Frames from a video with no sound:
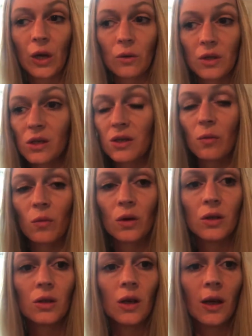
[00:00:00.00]
out to
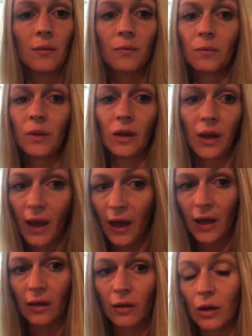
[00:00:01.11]
someone and be like, hey,